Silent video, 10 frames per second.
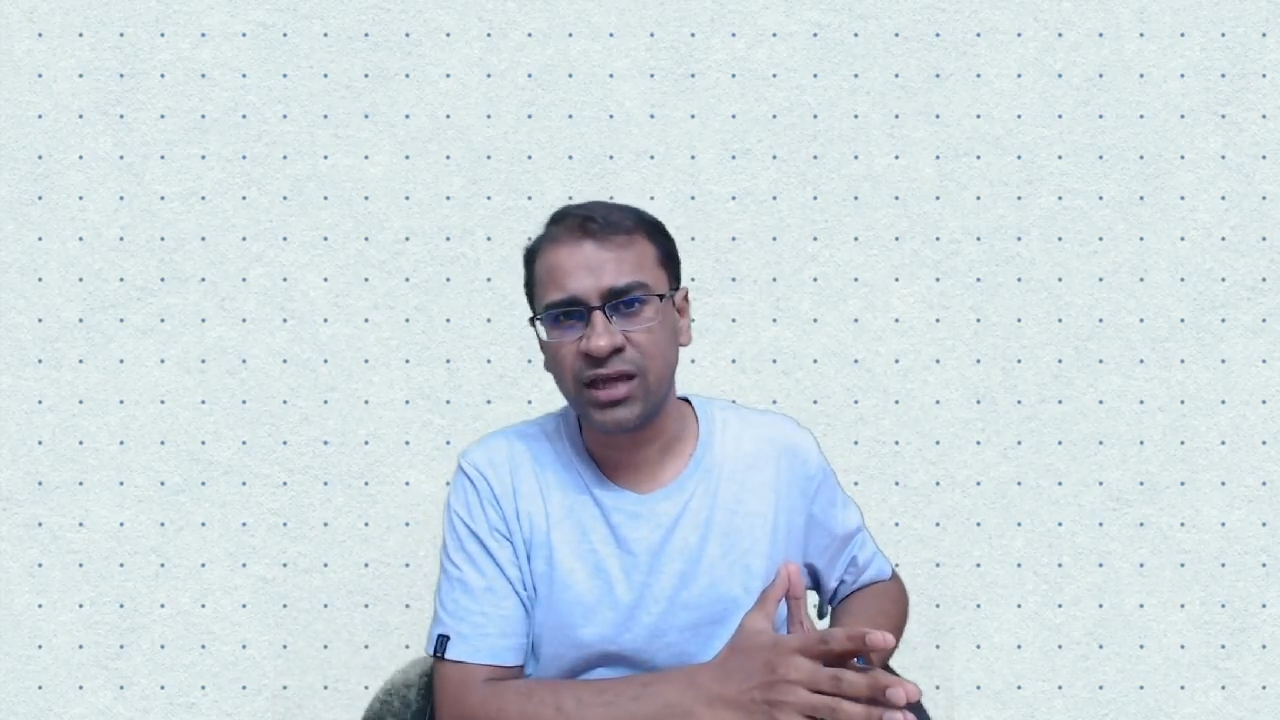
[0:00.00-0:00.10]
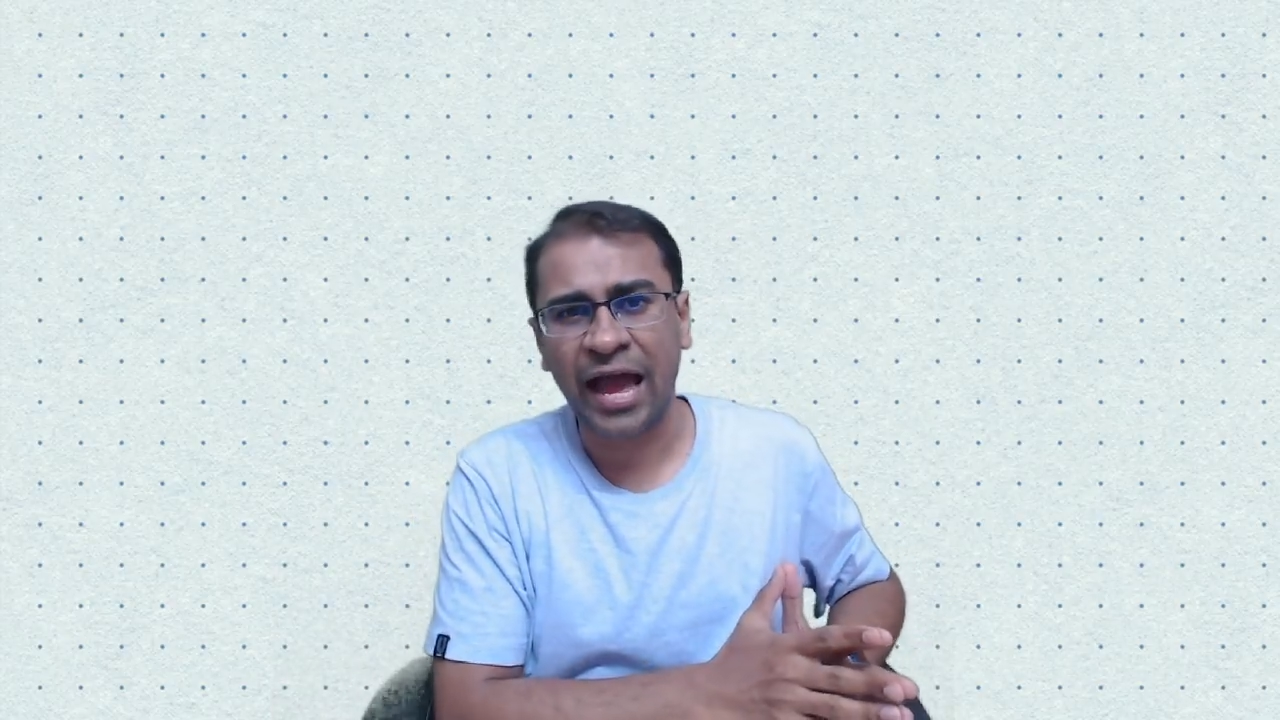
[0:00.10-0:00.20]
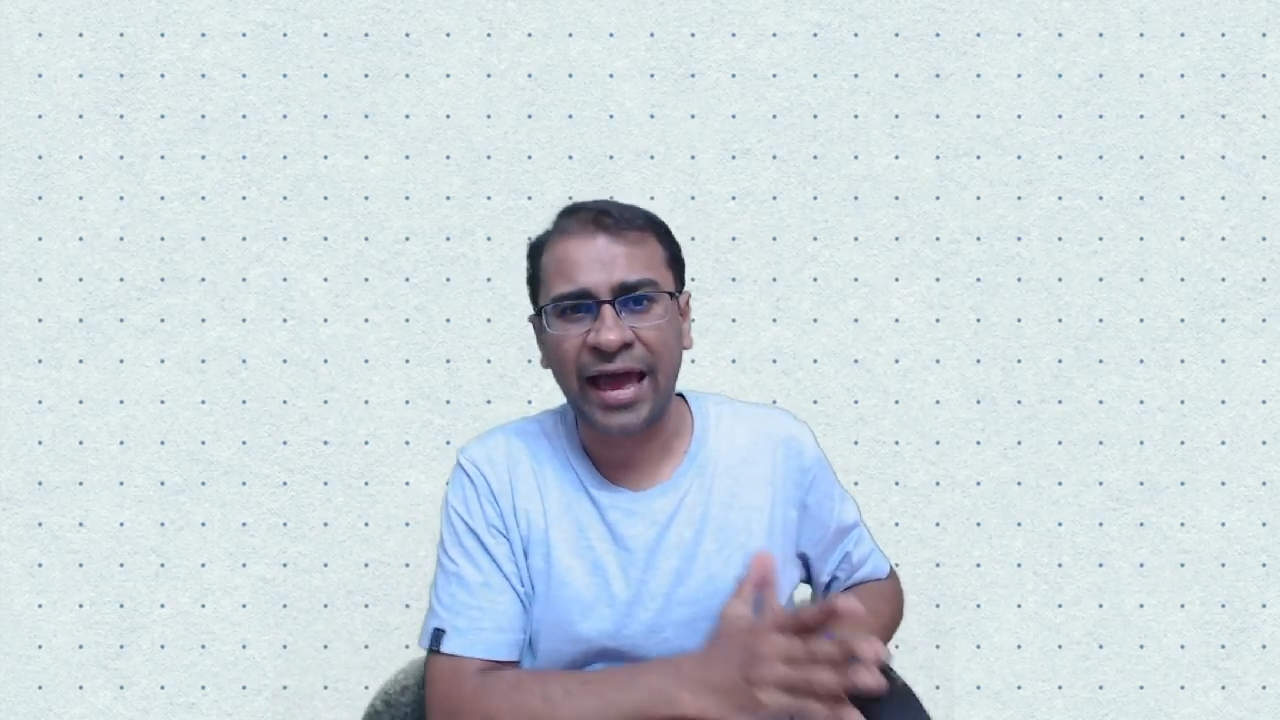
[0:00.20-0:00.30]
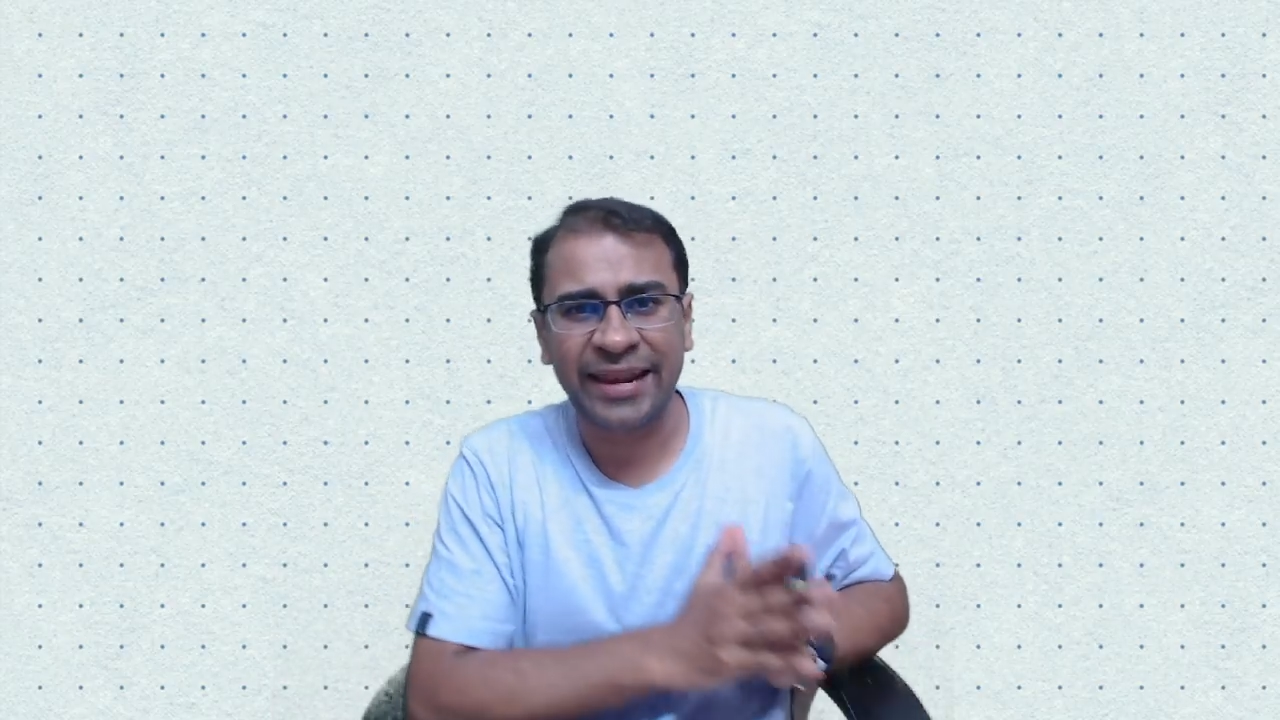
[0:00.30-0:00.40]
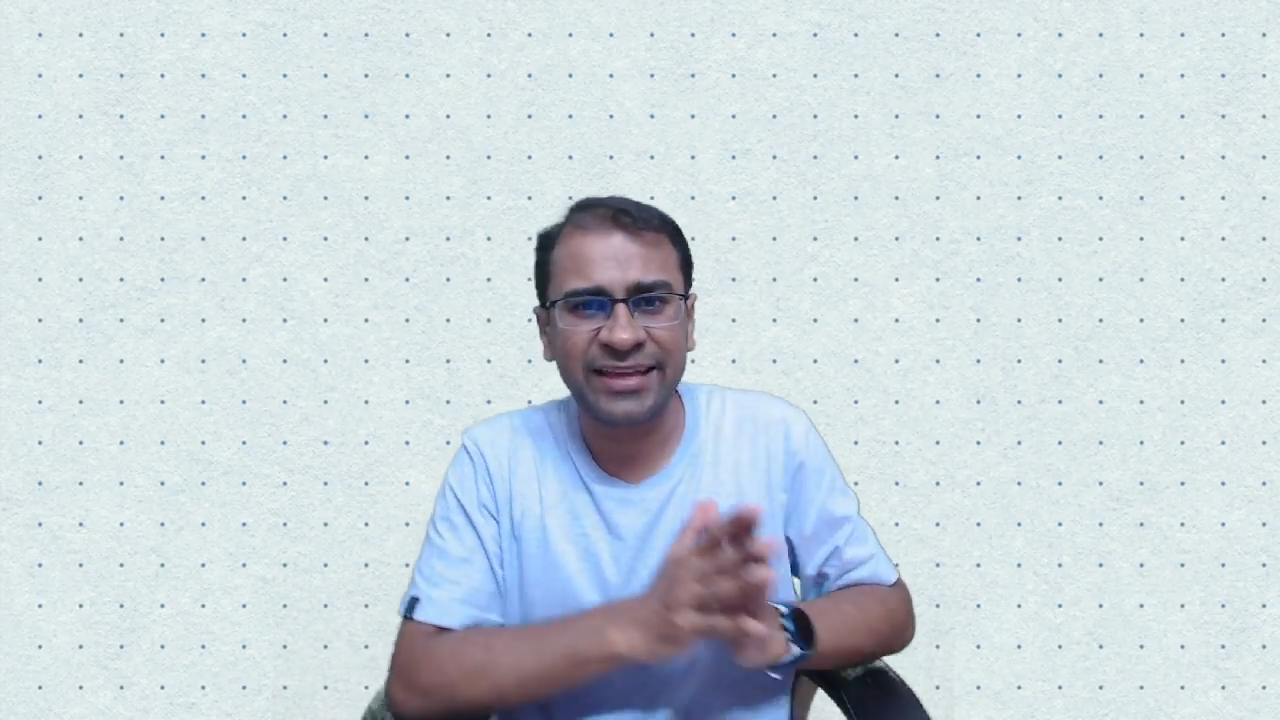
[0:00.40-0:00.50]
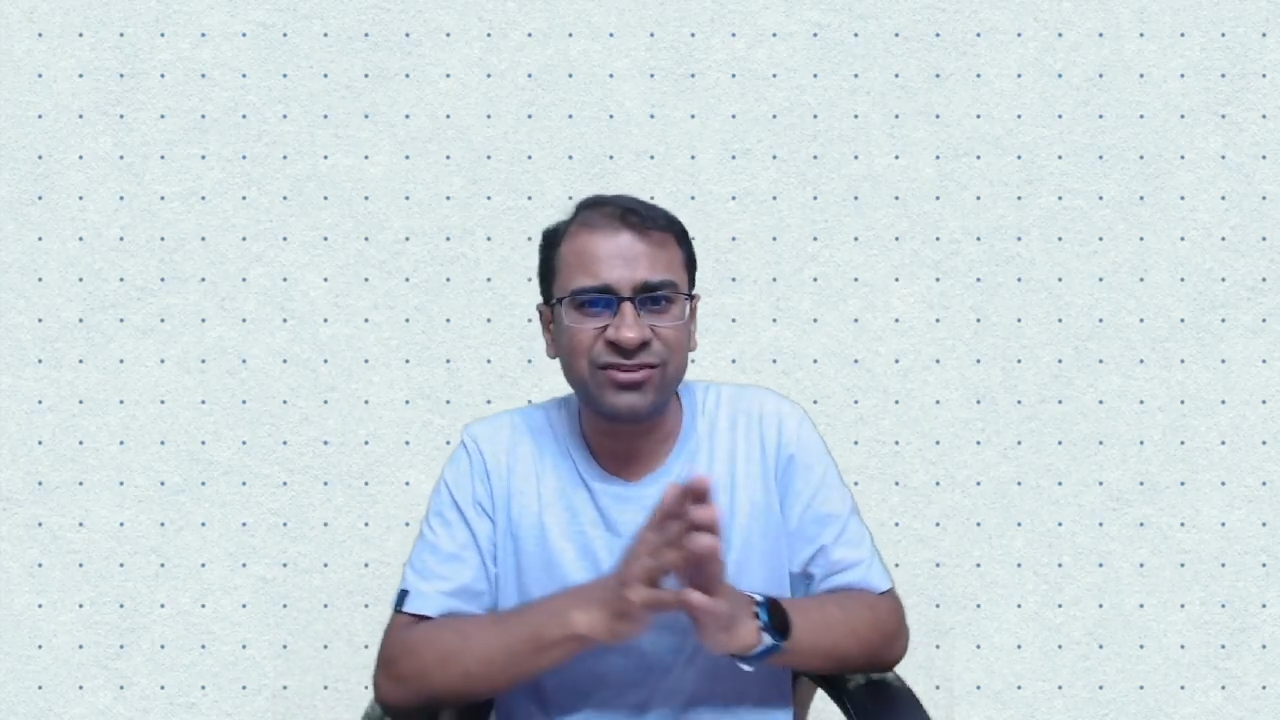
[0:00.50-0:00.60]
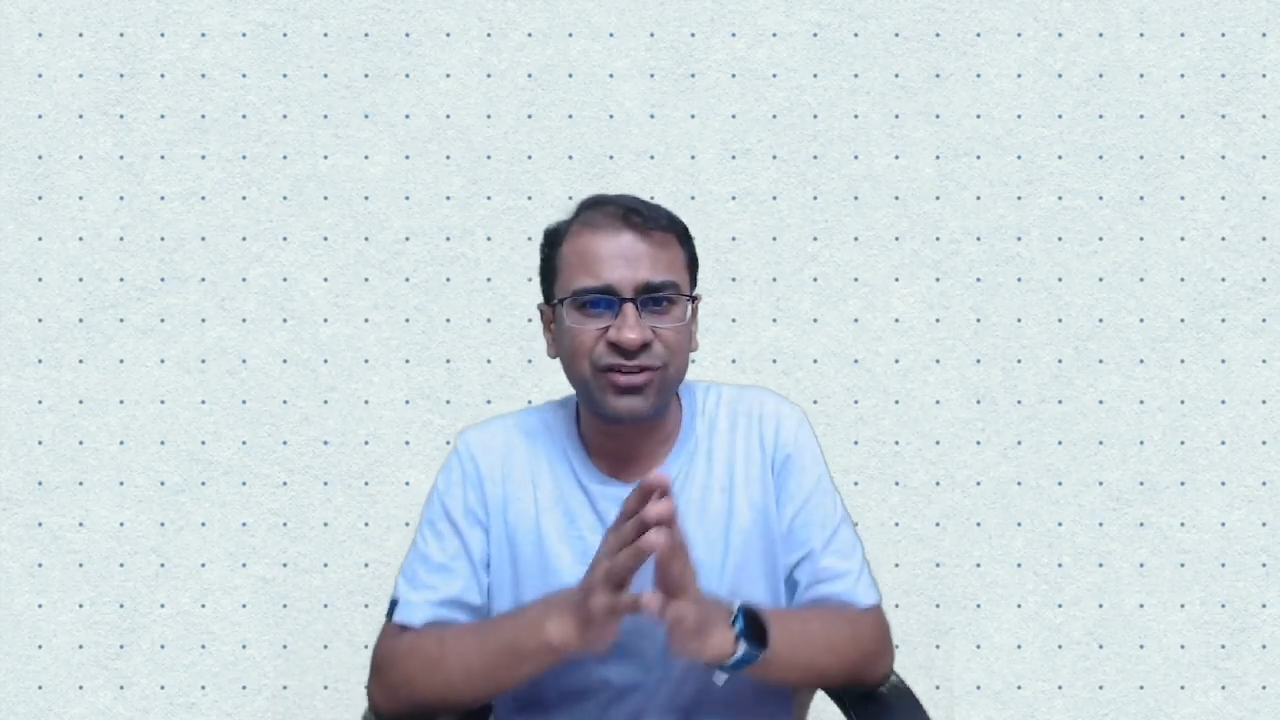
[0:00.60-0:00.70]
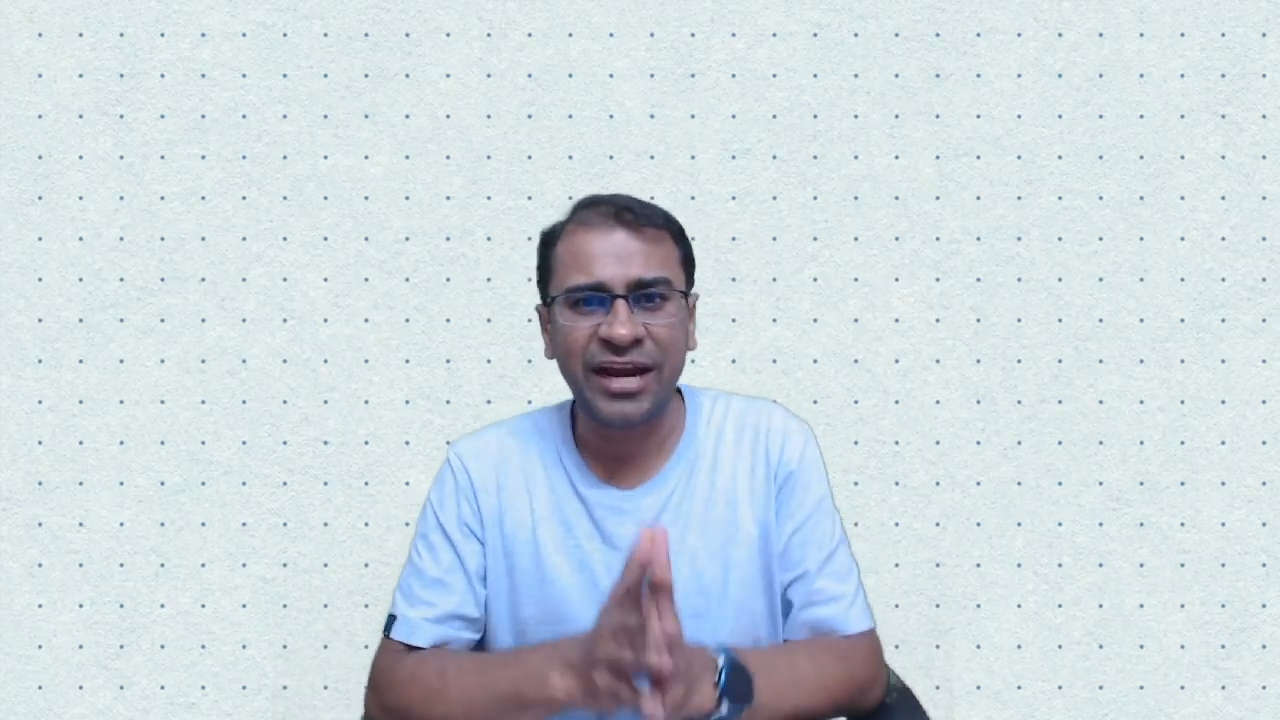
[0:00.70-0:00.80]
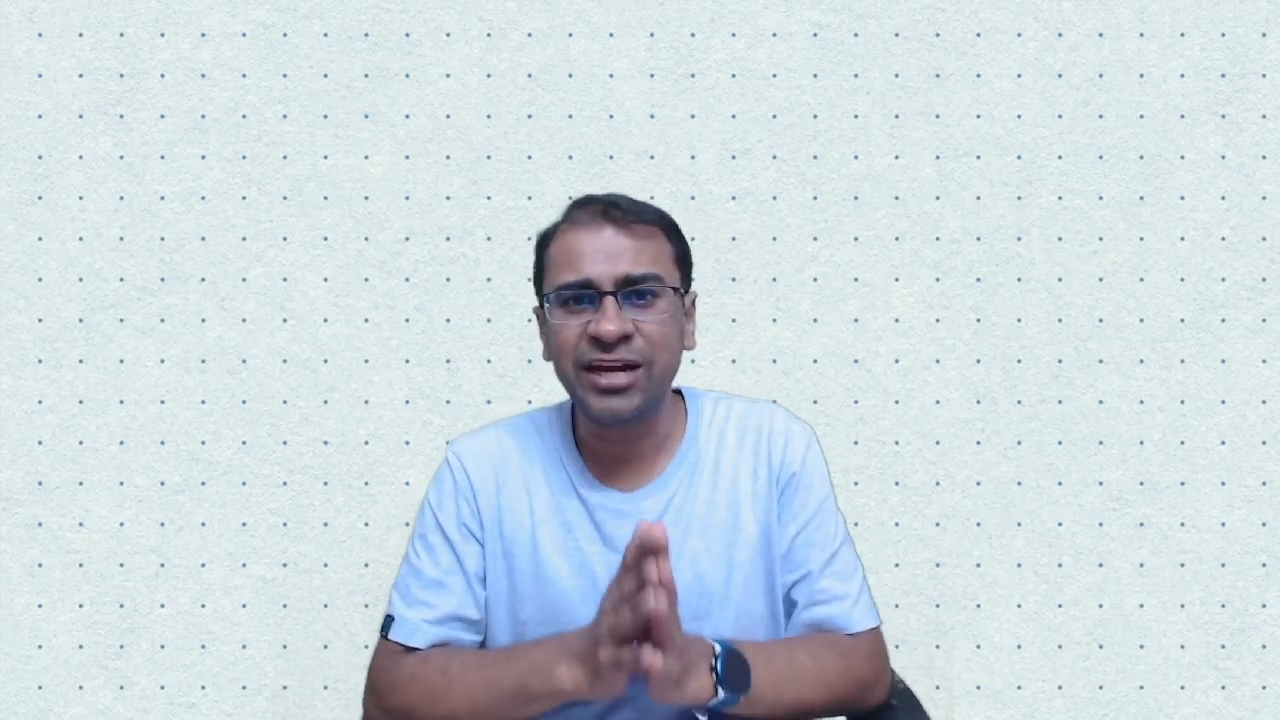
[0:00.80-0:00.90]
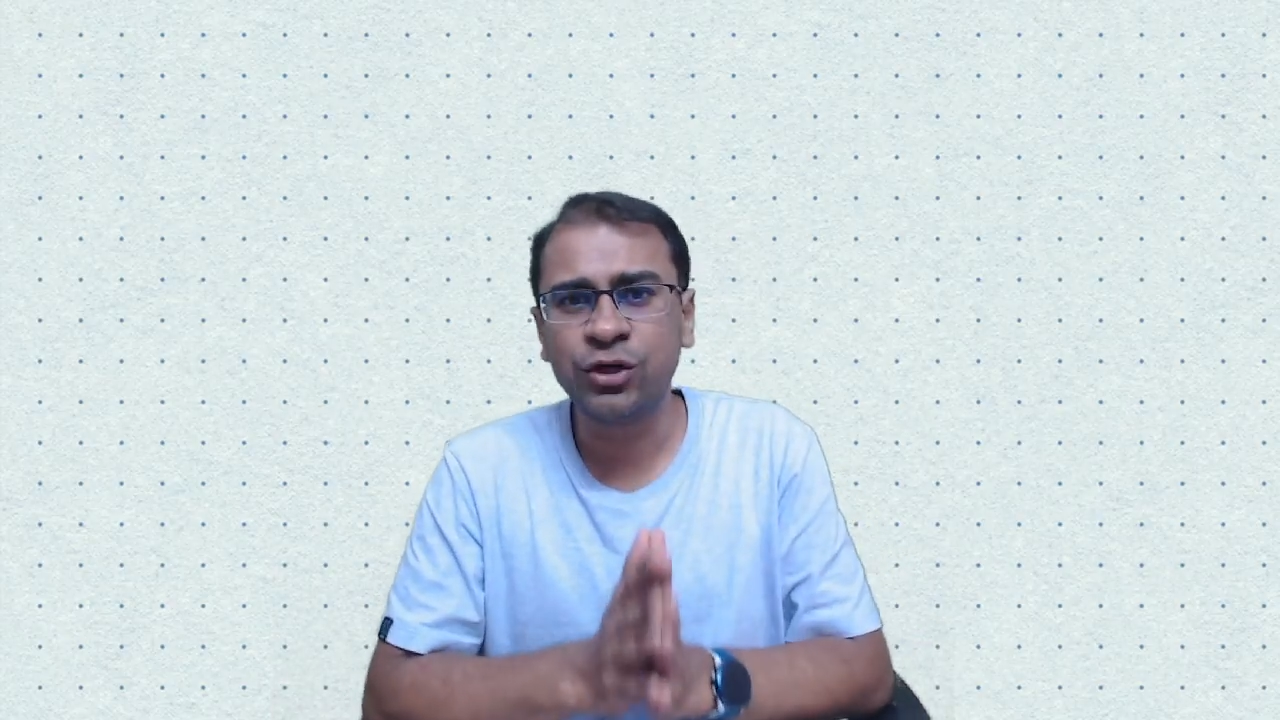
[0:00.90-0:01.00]
and I
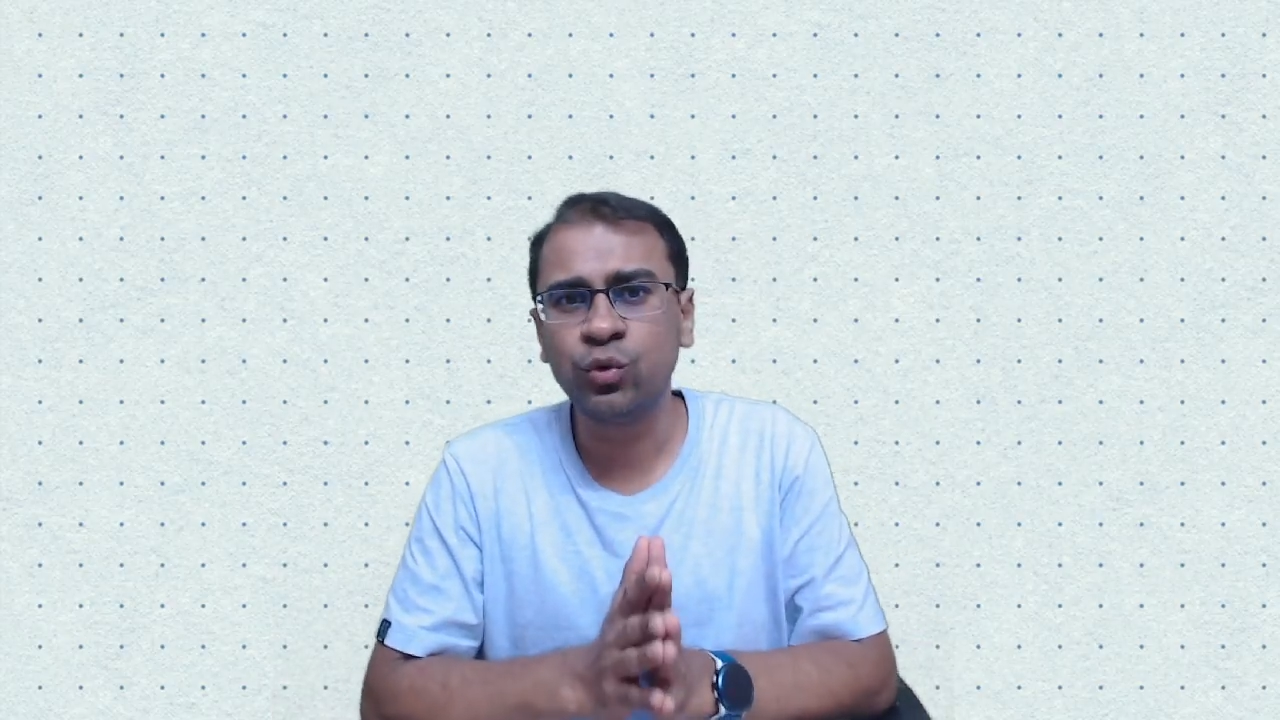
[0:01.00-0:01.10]
tried to